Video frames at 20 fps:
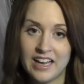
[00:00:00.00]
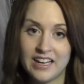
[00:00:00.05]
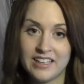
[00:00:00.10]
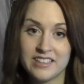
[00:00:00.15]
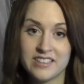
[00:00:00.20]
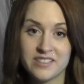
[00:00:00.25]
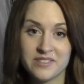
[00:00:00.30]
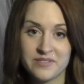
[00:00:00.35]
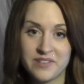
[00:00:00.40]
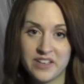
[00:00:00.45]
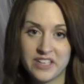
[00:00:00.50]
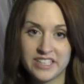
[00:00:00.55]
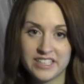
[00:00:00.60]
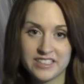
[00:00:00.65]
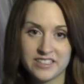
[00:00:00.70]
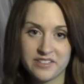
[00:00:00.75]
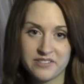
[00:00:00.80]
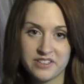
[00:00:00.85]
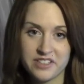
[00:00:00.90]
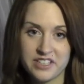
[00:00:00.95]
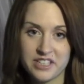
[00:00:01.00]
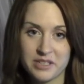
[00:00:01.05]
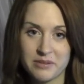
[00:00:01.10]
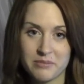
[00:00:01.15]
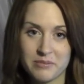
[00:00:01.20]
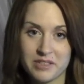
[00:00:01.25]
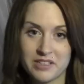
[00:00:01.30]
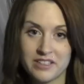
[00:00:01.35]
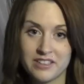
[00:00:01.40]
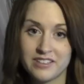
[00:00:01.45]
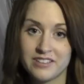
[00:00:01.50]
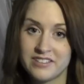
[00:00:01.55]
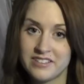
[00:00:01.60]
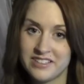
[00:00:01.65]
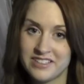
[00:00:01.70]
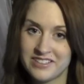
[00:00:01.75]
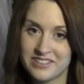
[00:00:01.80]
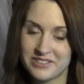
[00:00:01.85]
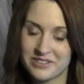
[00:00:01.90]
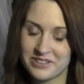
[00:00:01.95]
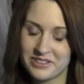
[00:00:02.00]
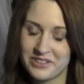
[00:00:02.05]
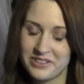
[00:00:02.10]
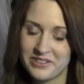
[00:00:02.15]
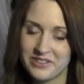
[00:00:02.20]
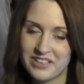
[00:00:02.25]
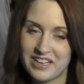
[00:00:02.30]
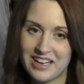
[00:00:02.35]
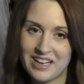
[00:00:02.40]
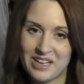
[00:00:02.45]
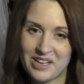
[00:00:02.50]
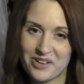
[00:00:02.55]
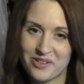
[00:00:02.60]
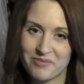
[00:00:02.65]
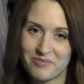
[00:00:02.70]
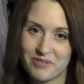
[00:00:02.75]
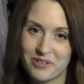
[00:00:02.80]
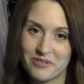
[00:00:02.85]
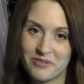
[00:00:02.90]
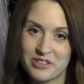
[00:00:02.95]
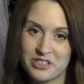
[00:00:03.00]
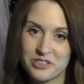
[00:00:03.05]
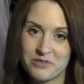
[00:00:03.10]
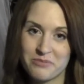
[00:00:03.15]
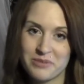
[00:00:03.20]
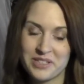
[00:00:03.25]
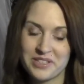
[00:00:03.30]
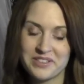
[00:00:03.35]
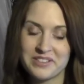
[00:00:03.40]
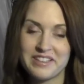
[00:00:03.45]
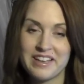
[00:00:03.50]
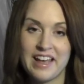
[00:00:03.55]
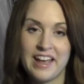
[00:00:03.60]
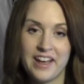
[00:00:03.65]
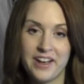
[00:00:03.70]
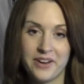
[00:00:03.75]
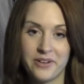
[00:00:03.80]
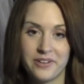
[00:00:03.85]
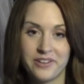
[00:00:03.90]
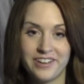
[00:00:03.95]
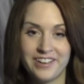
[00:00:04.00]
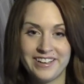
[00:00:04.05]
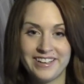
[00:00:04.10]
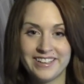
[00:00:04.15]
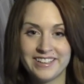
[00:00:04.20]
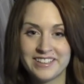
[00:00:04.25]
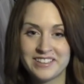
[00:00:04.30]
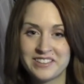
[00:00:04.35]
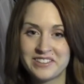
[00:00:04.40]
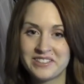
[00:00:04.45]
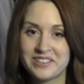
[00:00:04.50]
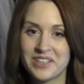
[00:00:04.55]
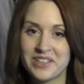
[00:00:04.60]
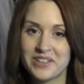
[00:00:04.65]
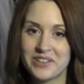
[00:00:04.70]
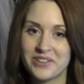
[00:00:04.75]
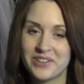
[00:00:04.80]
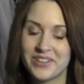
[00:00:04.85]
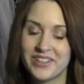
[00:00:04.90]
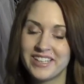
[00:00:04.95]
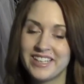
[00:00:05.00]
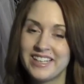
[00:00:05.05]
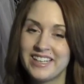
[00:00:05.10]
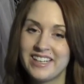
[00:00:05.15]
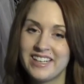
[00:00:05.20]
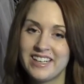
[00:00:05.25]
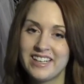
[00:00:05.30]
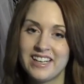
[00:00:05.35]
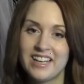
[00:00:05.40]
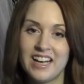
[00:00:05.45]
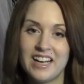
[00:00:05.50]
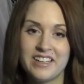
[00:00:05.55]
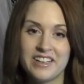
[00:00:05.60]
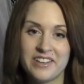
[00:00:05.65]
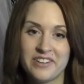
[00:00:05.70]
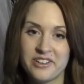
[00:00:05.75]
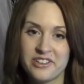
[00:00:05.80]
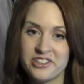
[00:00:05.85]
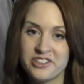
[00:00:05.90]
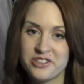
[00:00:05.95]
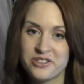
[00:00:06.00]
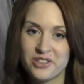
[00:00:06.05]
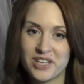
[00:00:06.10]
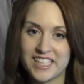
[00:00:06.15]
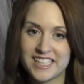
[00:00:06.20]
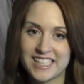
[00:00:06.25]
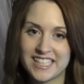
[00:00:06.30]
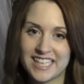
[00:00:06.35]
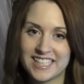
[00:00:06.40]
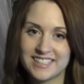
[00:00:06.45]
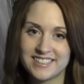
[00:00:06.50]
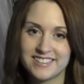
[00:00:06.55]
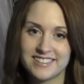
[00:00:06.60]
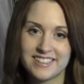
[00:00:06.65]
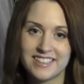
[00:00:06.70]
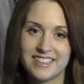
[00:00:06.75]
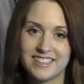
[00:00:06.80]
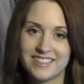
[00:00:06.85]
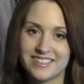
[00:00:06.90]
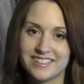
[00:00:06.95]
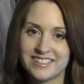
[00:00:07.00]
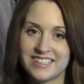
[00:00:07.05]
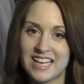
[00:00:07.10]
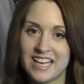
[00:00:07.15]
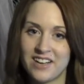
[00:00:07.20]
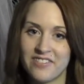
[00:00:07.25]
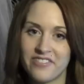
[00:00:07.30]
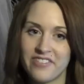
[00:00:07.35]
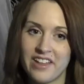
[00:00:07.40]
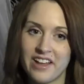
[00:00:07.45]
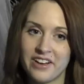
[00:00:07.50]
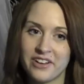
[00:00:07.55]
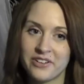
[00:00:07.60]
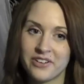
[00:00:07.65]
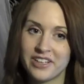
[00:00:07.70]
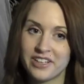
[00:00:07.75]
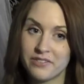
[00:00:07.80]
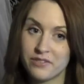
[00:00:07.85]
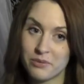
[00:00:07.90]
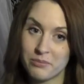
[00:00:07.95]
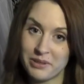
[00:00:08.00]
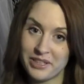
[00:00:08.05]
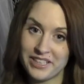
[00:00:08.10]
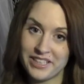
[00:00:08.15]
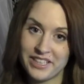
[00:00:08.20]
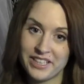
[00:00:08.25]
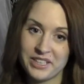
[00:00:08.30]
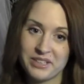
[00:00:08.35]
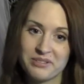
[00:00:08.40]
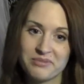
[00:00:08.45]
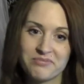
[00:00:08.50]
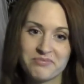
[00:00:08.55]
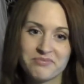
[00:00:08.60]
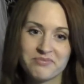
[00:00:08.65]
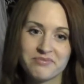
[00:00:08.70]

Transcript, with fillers: and it's a variant of the name Caesar, um, which means hairy, so another strike against it, it doesn't have that great of a meaning.